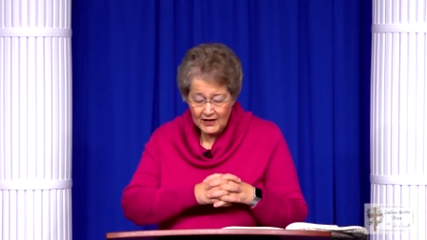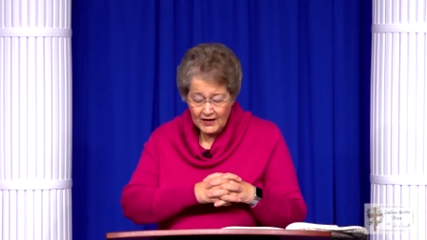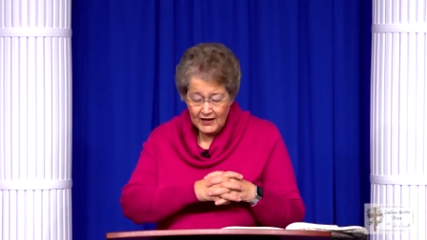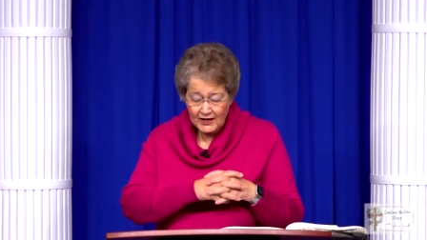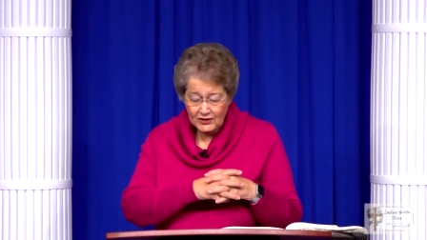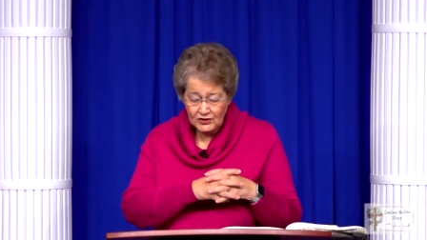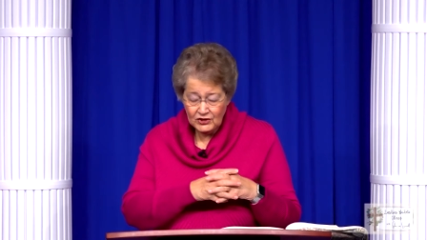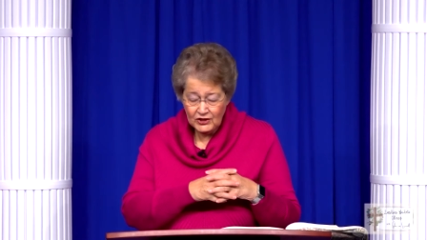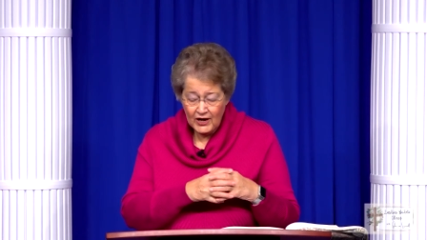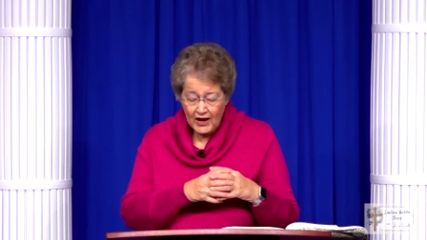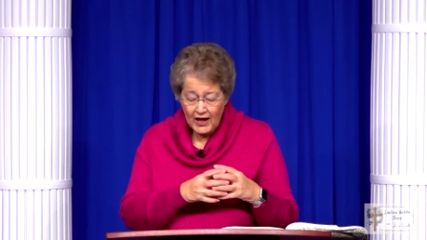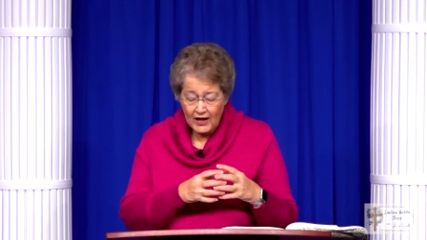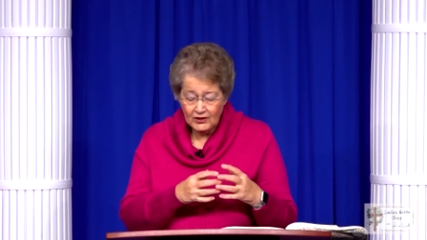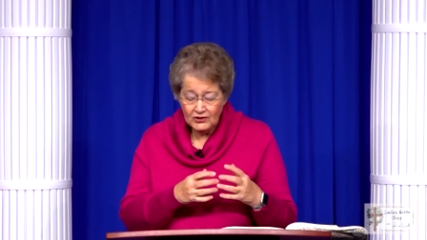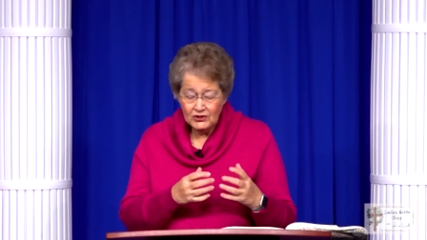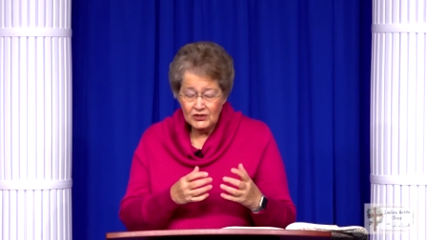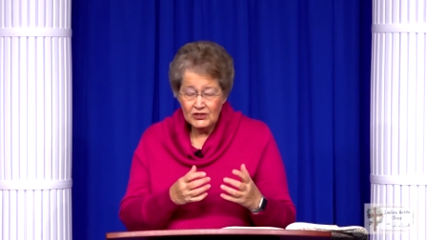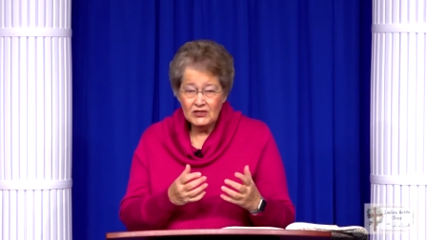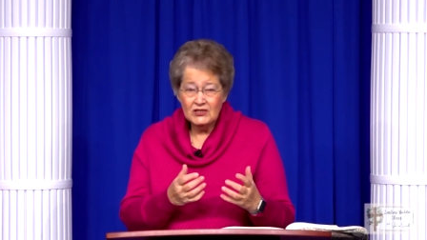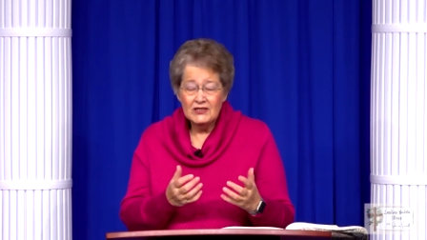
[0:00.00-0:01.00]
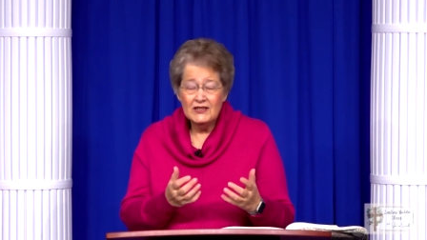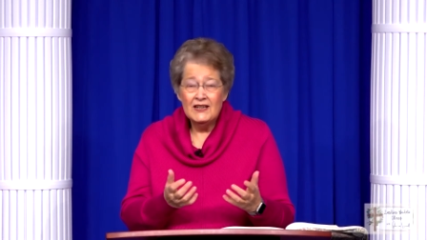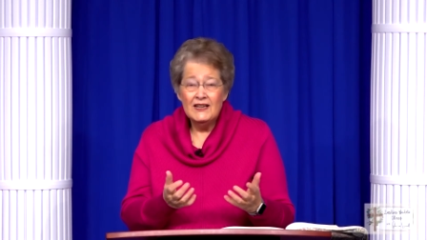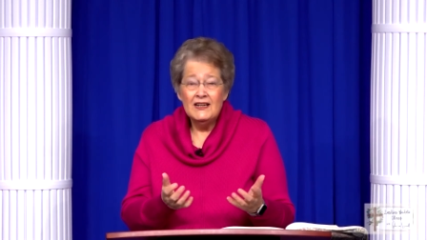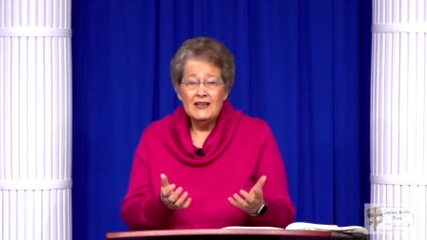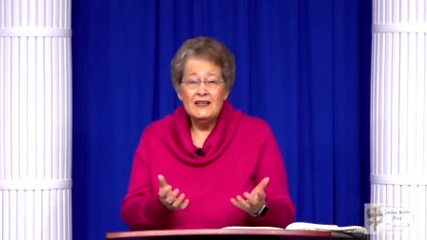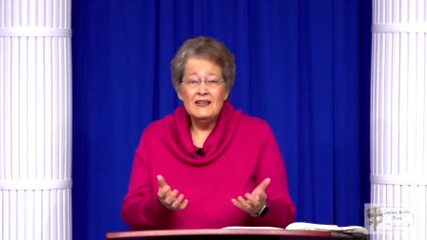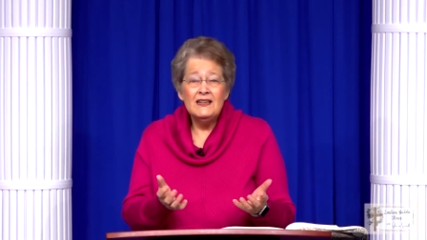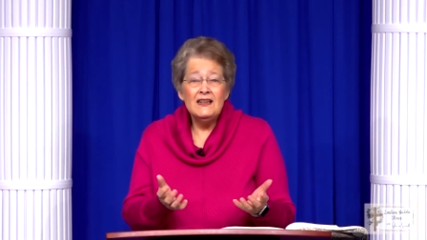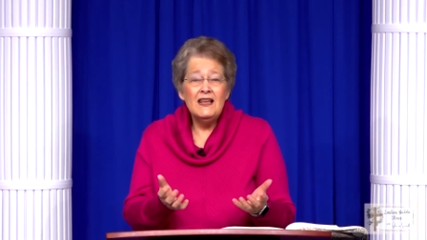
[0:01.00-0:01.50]
a child just
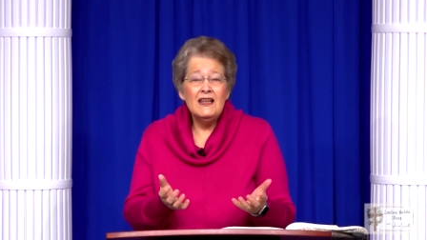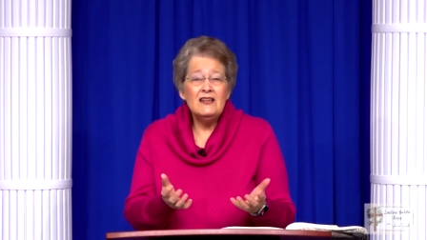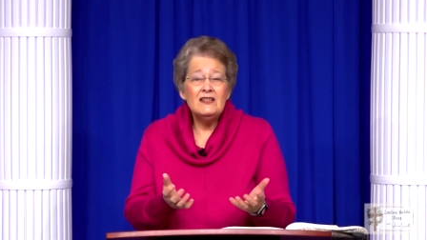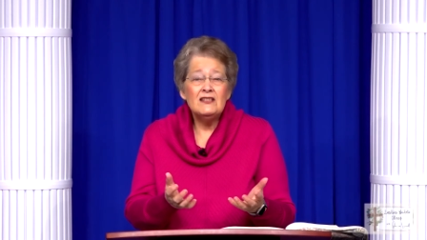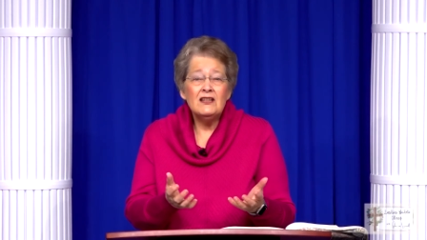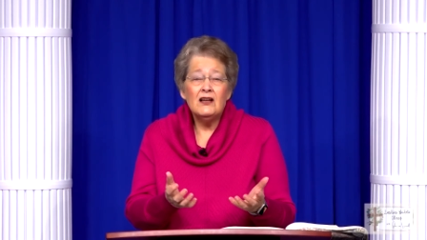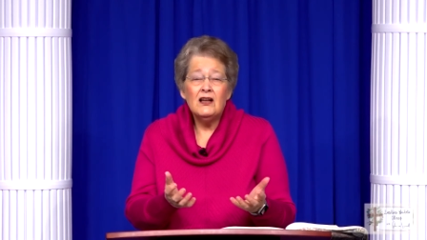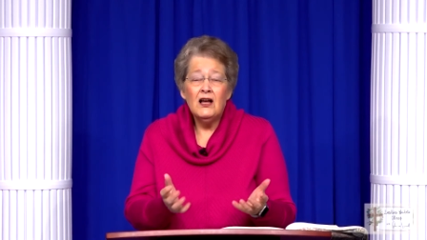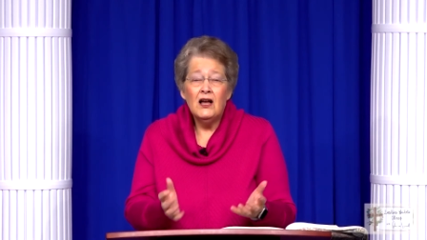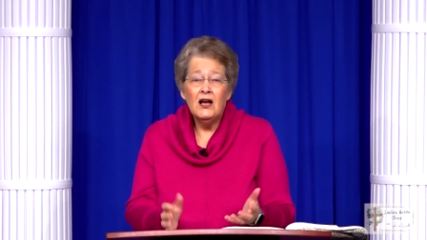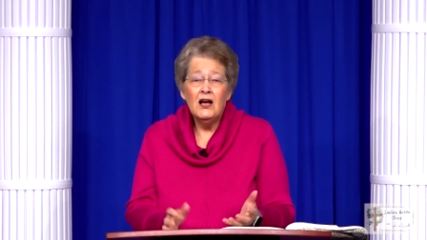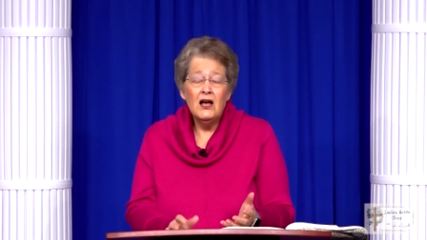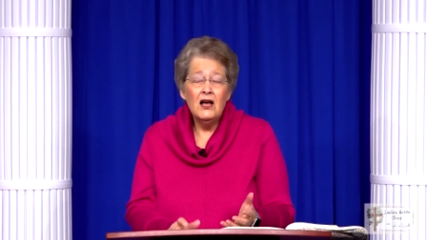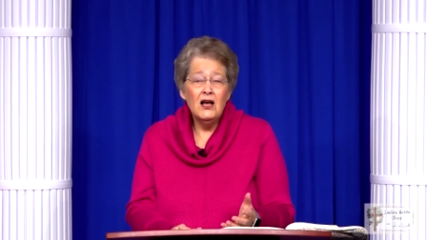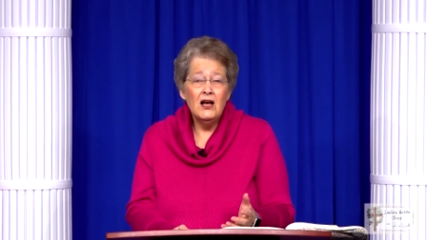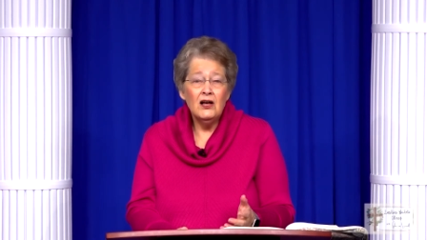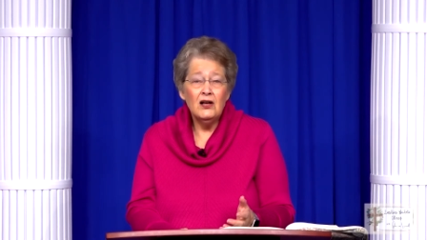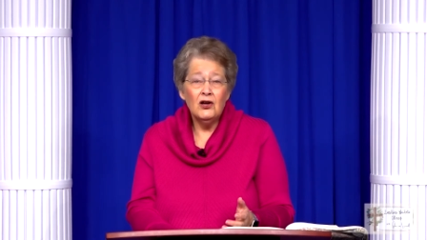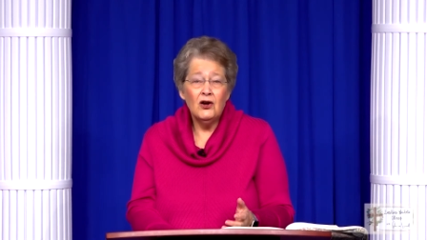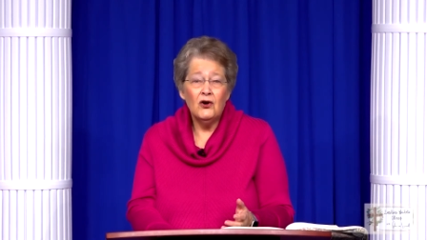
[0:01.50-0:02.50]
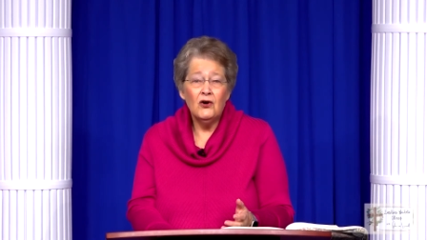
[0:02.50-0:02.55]
needs a hug